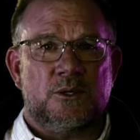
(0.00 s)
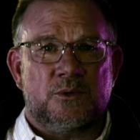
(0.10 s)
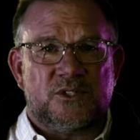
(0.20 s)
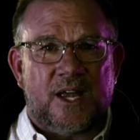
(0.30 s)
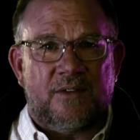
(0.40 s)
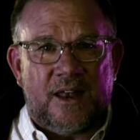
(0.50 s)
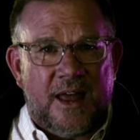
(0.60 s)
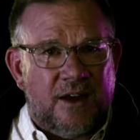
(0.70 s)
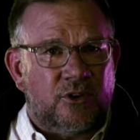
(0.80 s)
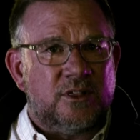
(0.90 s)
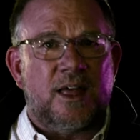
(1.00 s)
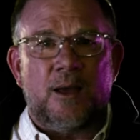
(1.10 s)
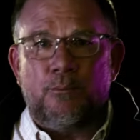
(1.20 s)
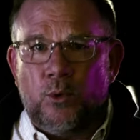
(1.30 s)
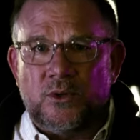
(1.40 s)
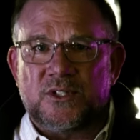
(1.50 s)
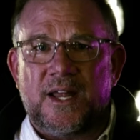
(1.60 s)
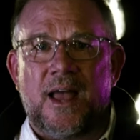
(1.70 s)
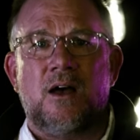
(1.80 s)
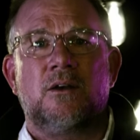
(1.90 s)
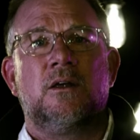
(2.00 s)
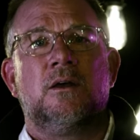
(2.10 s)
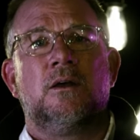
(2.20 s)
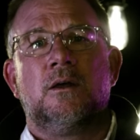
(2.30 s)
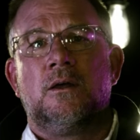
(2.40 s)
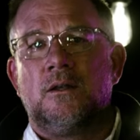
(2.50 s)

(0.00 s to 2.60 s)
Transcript: he was saying that everything boils down